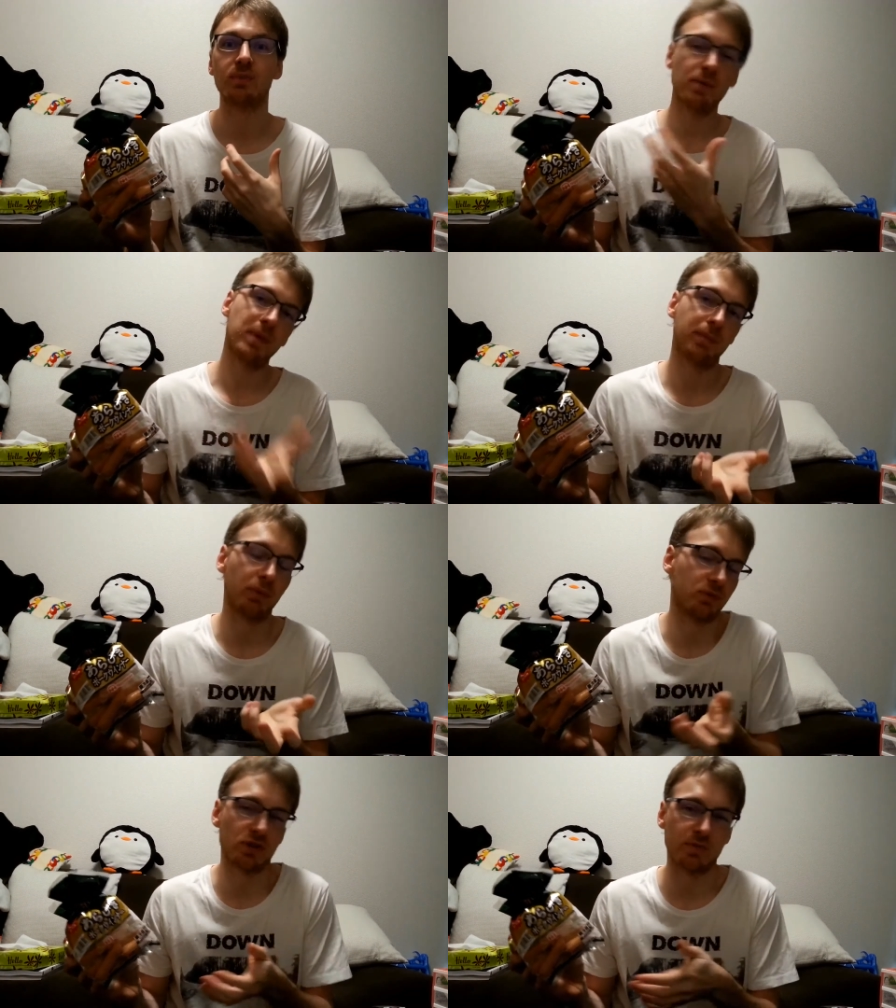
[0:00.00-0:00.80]
Some
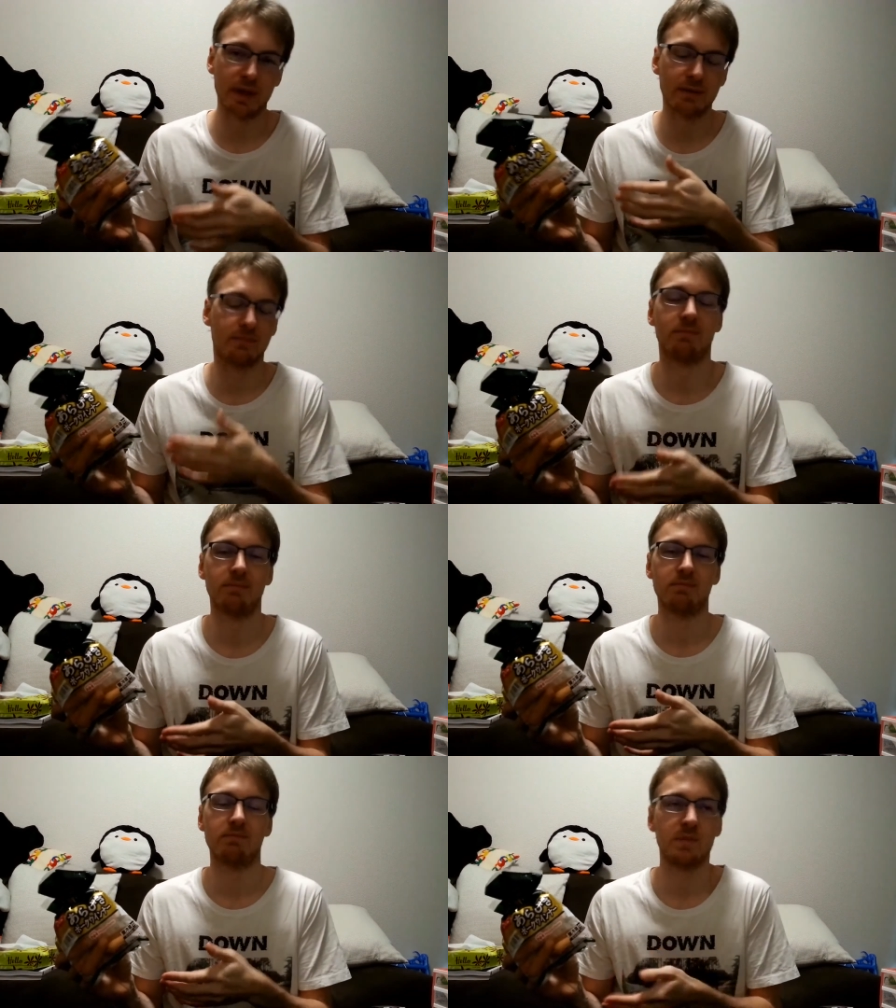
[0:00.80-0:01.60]
people just make
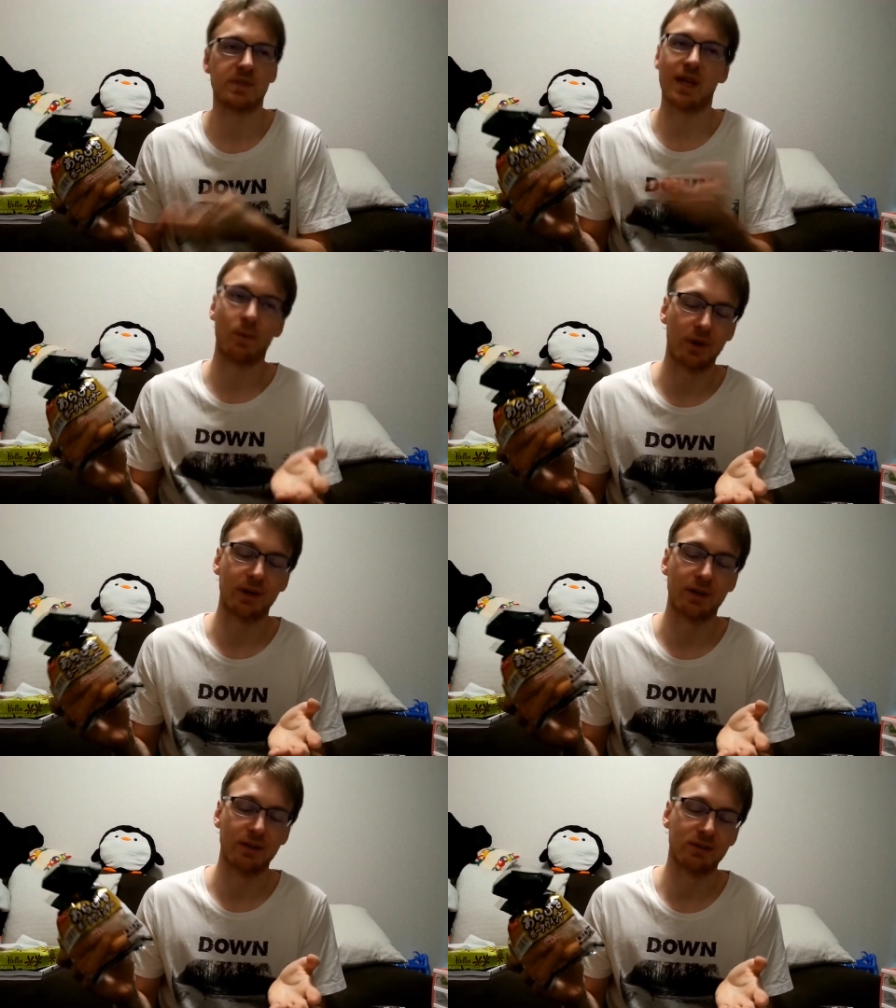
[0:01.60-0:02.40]

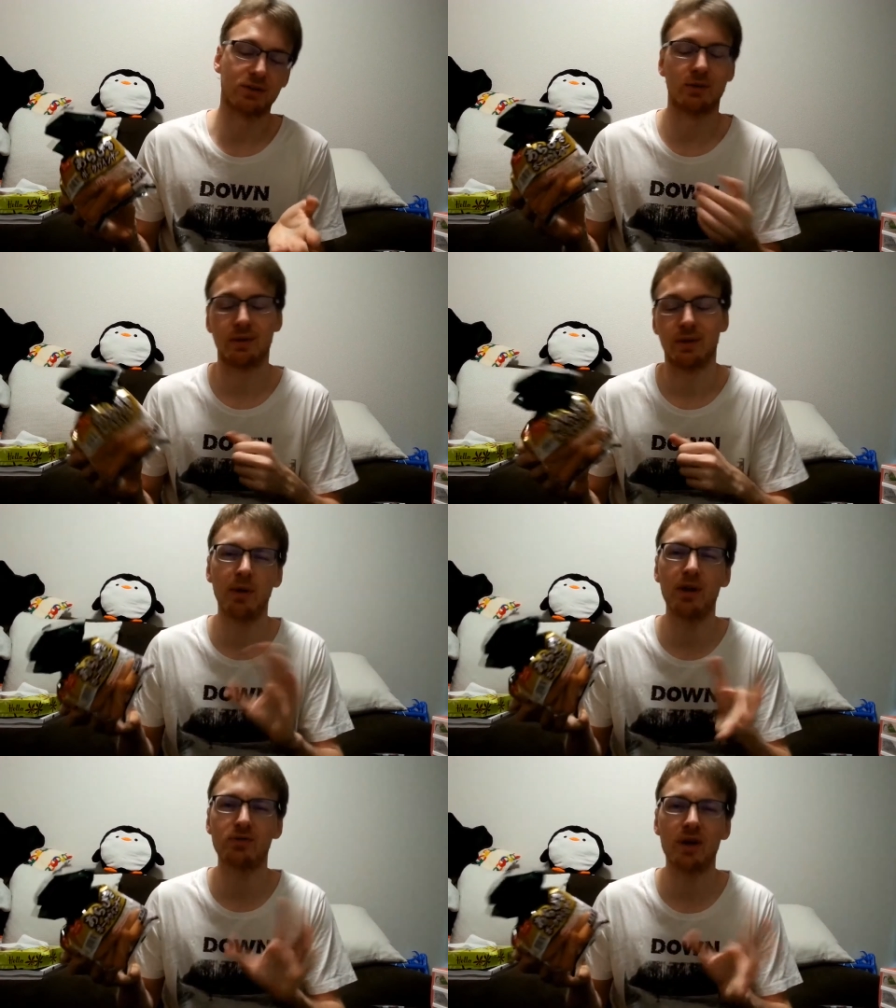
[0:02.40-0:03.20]
sandwich,
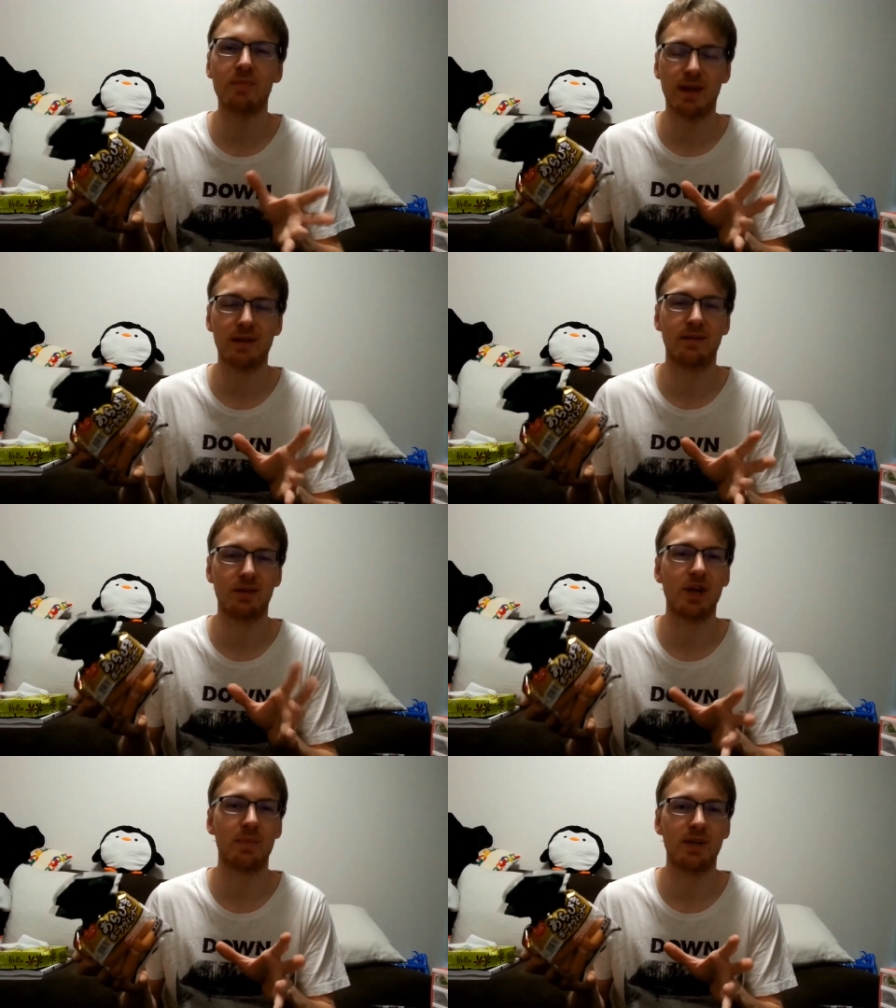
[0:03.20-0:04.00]
but I try and make the
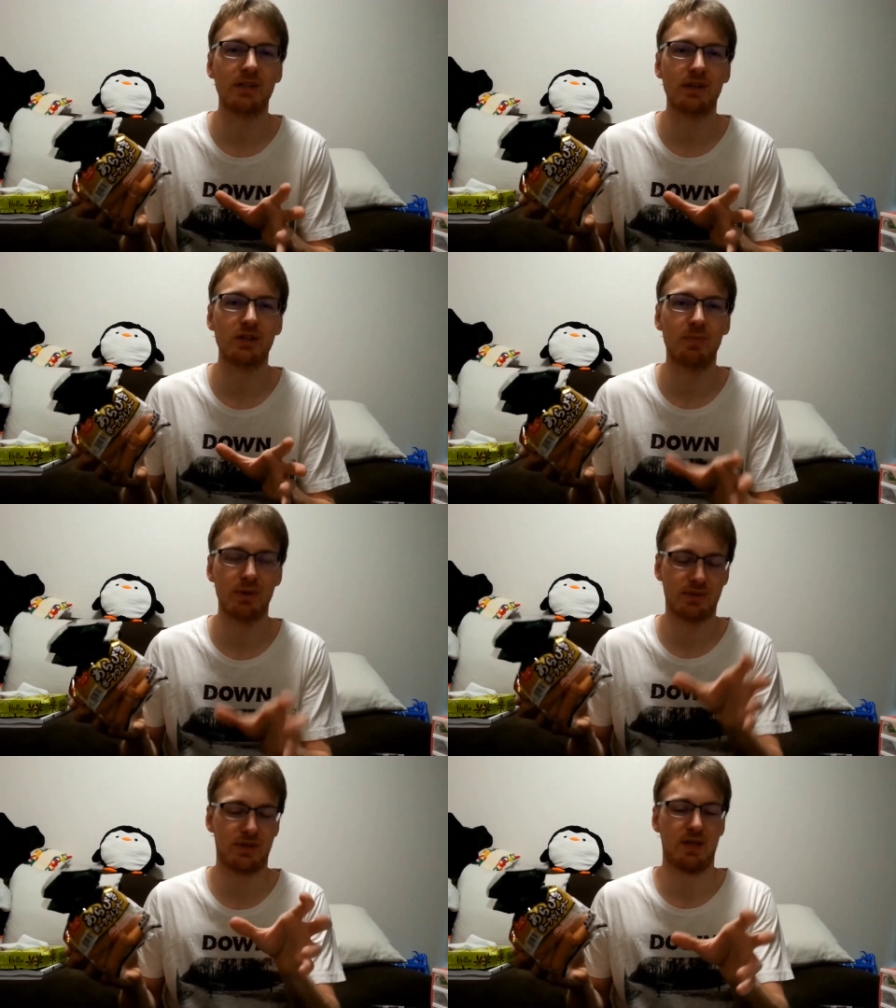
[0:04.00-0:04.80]
Japanese
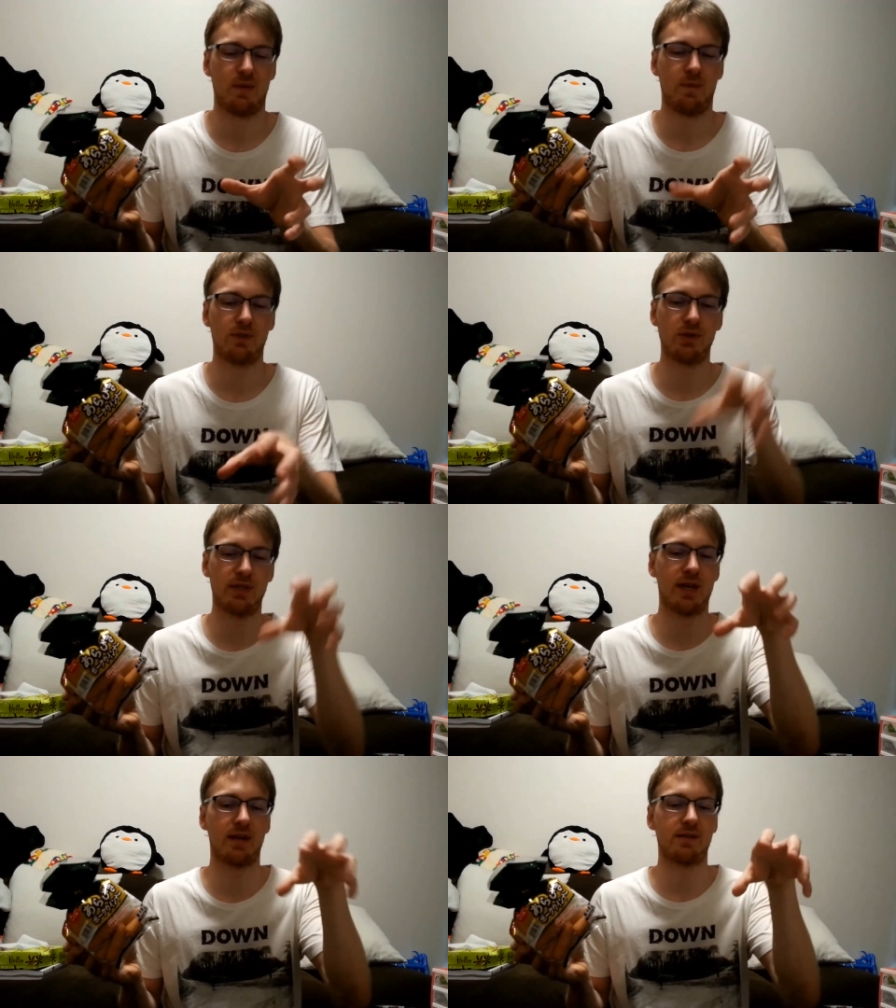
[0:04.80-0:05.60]
lunchbox, which
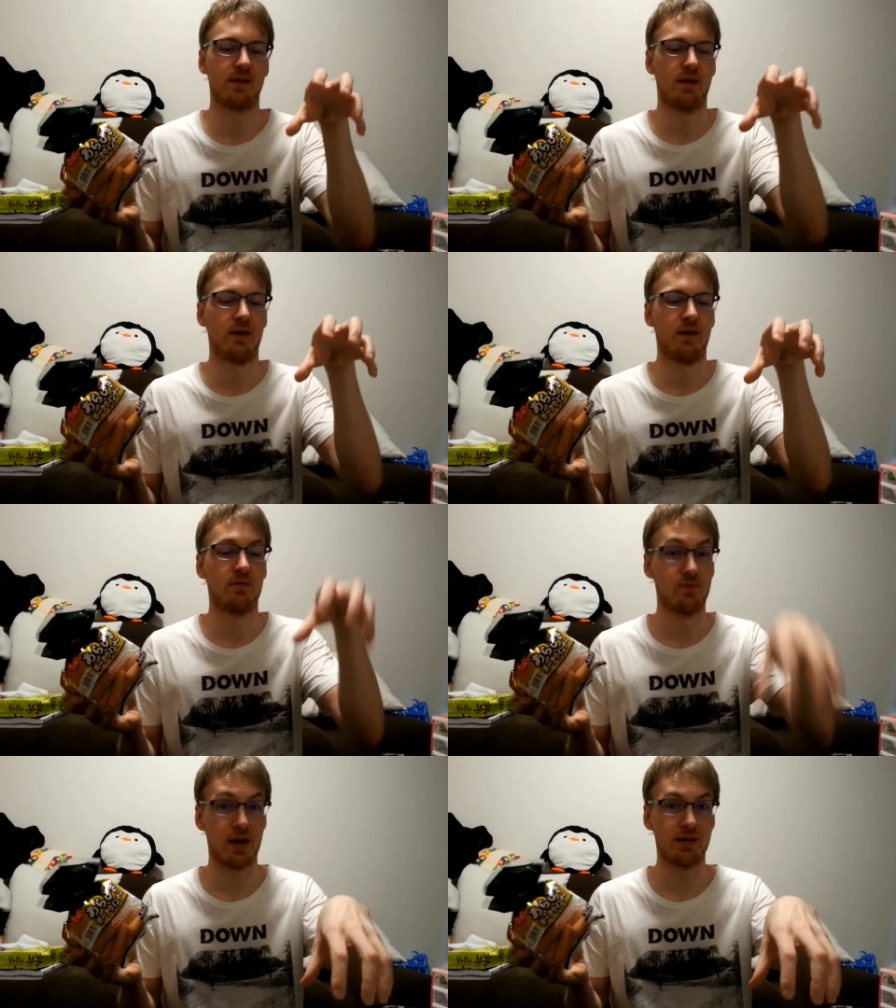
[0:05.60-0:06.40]
usually has
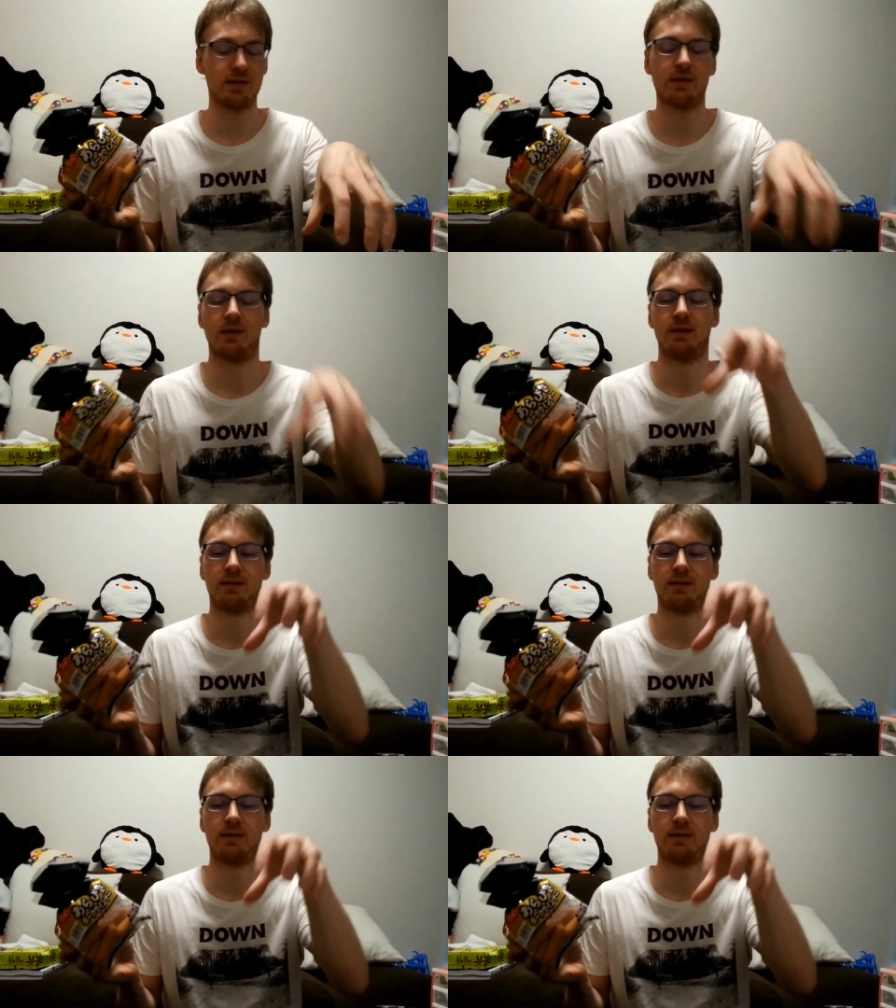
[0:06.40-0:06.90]
rice,